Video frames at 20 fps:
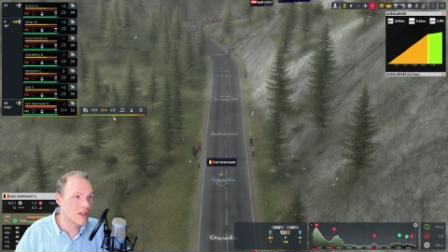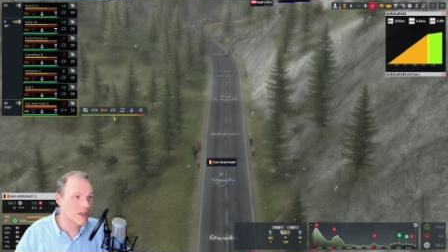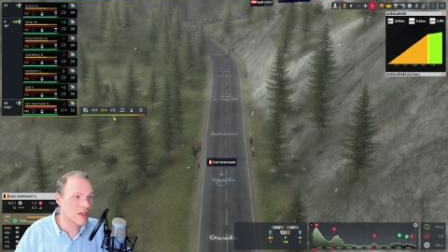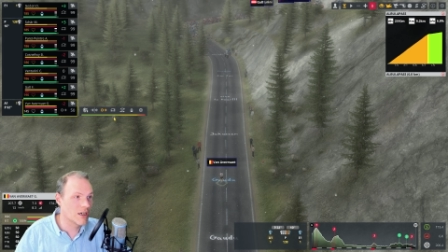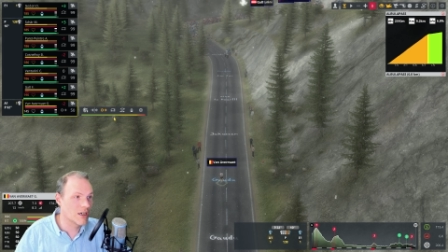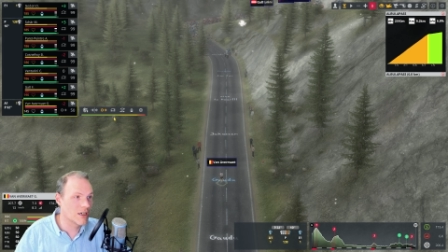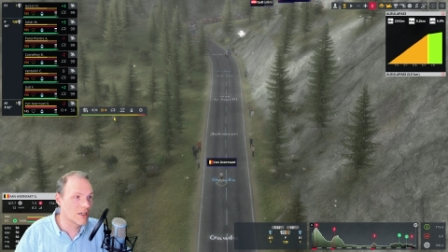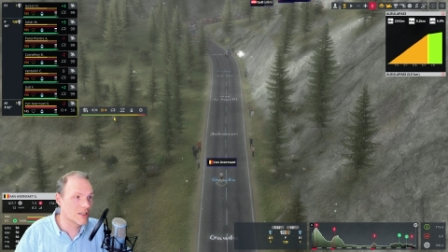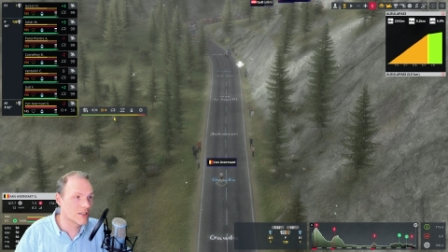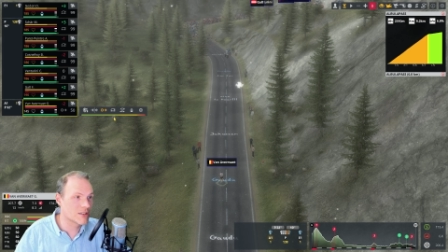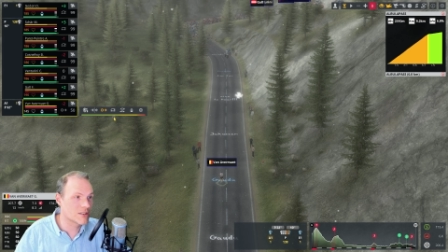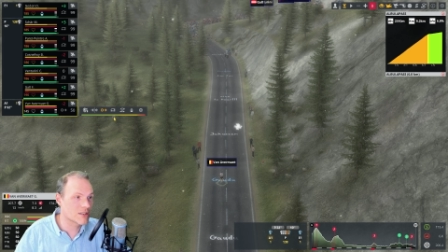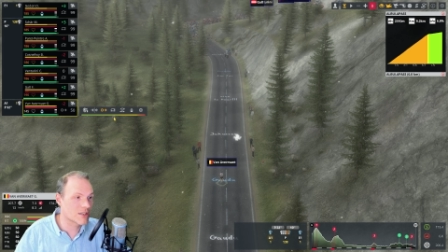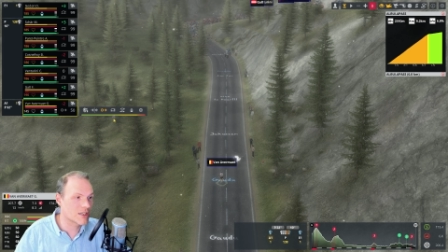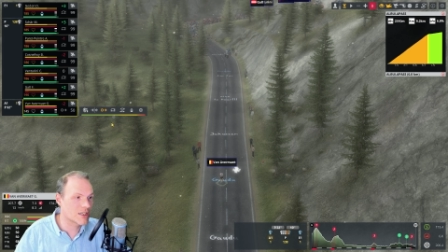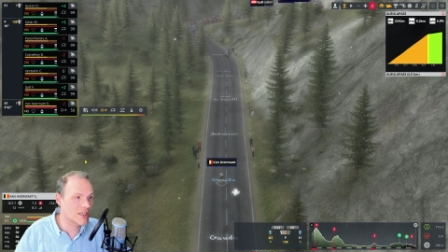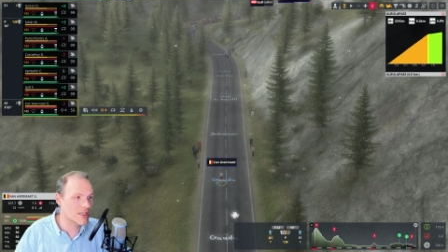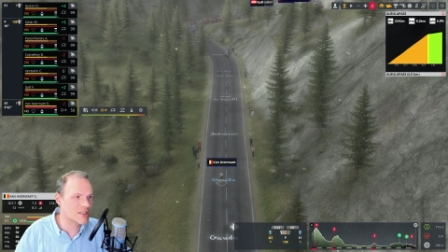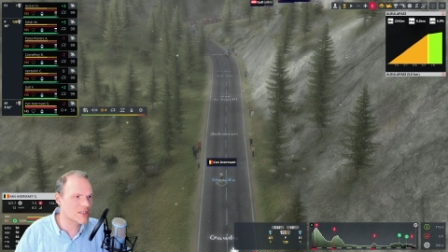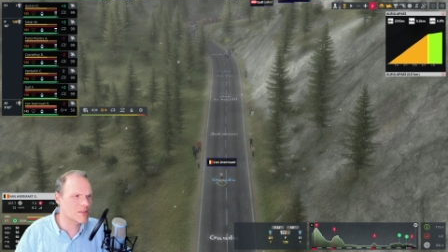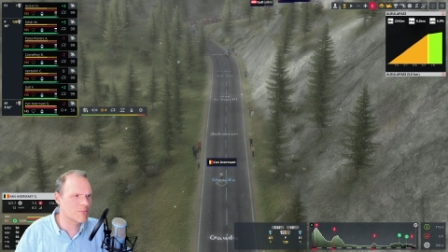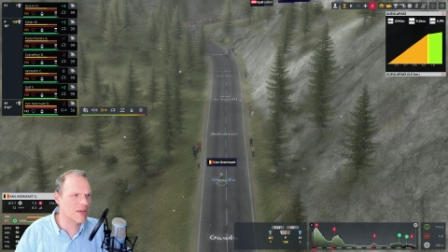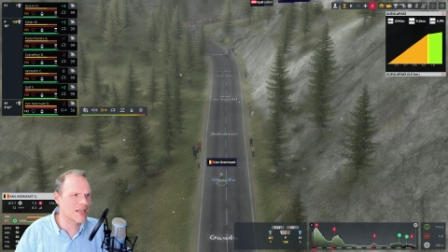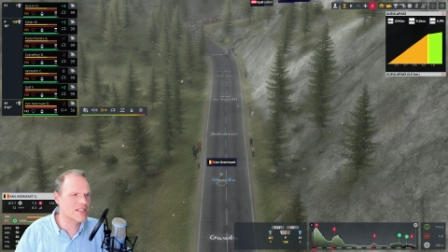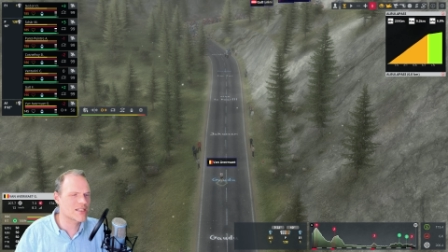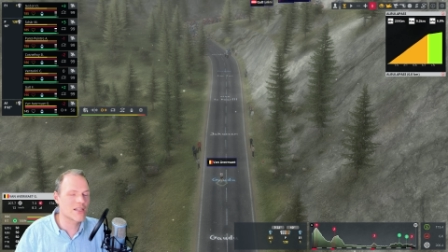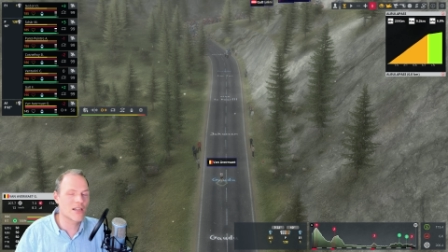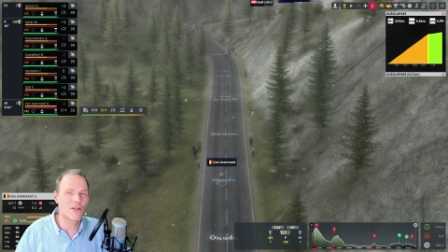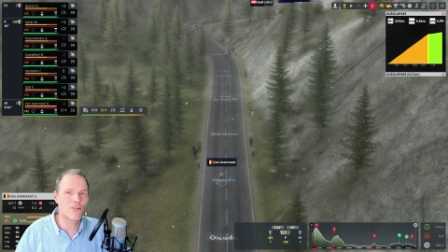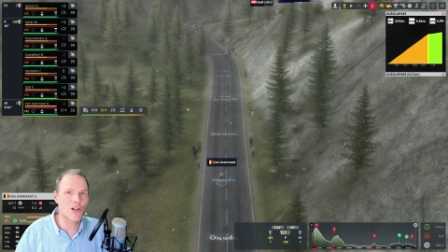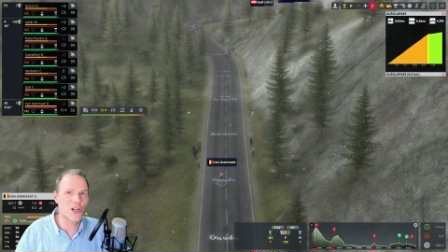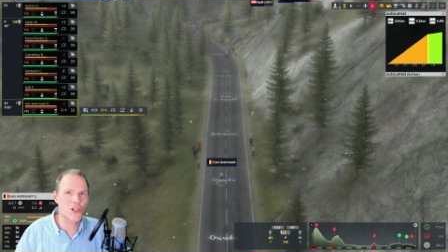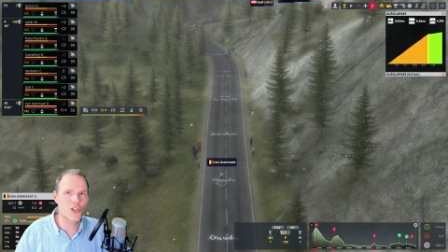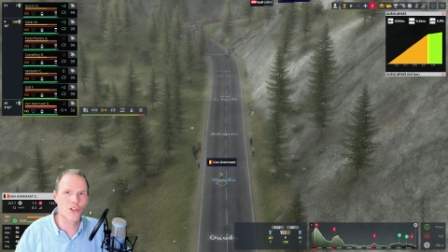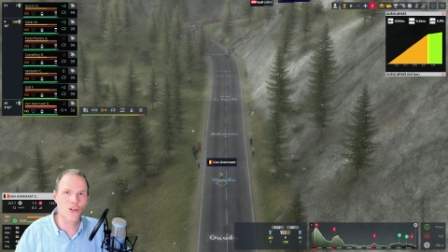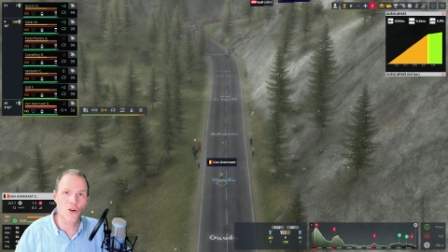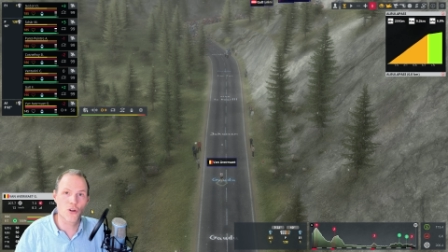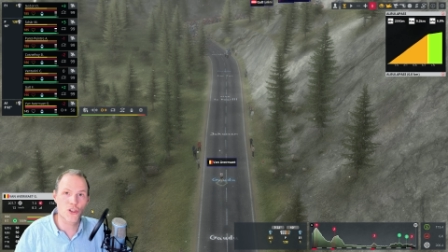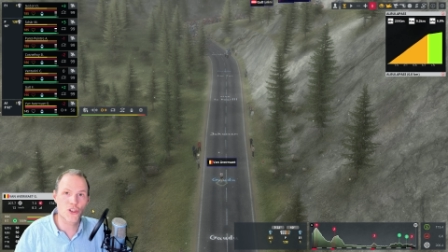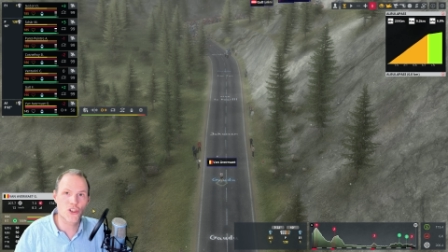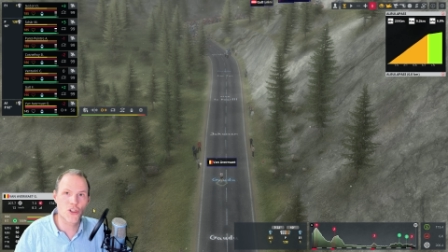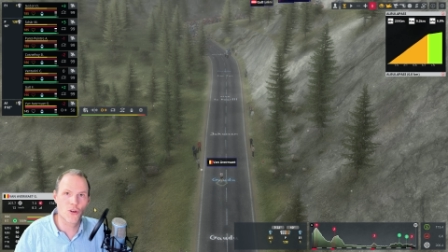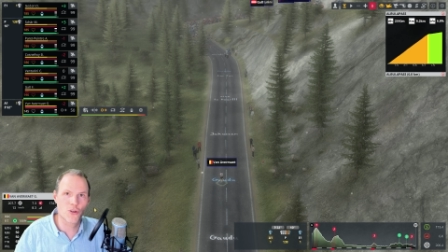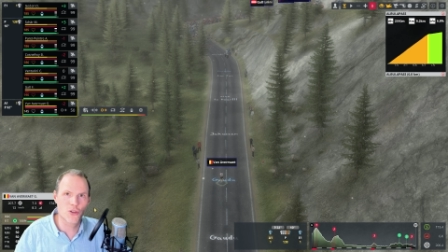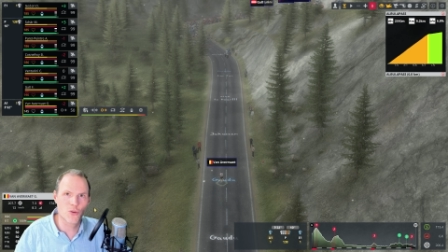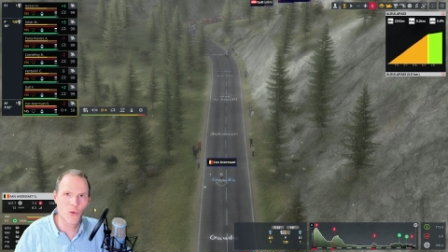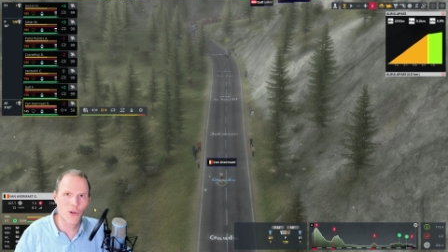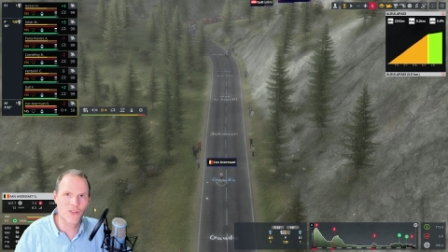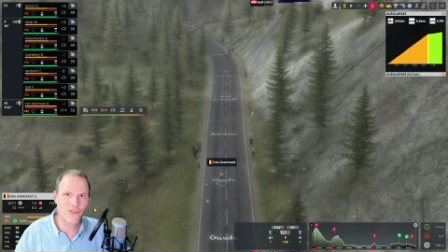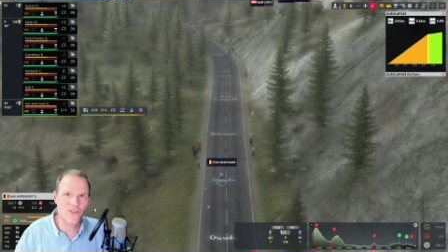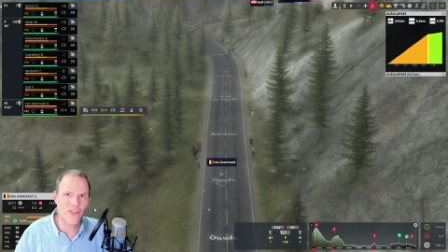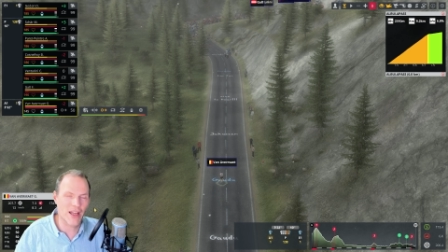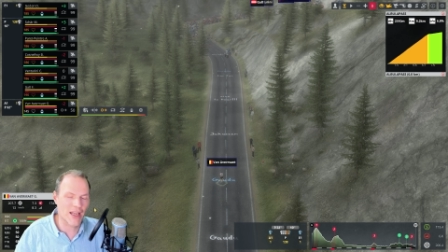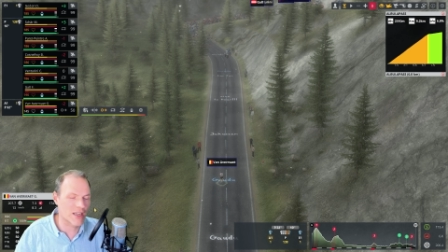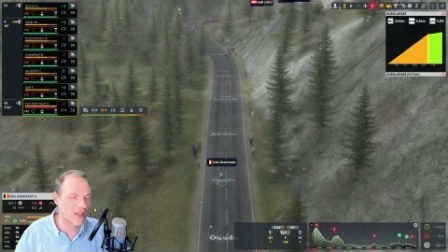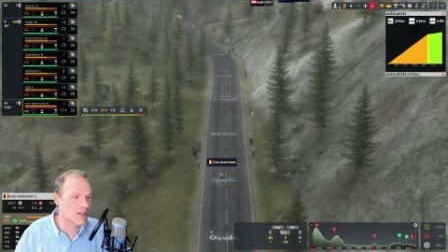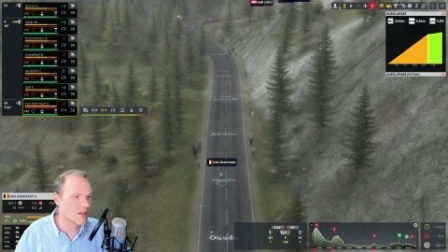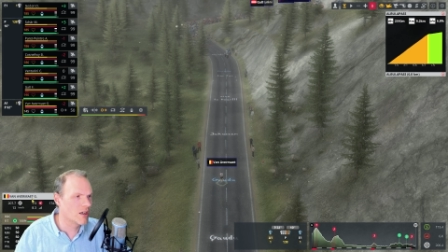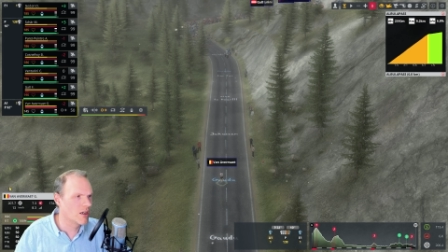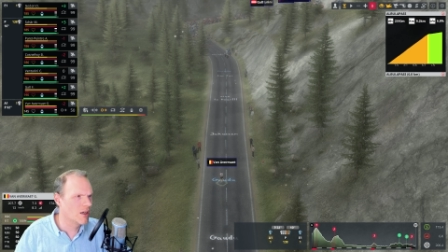and get some acceleration, or so you would think.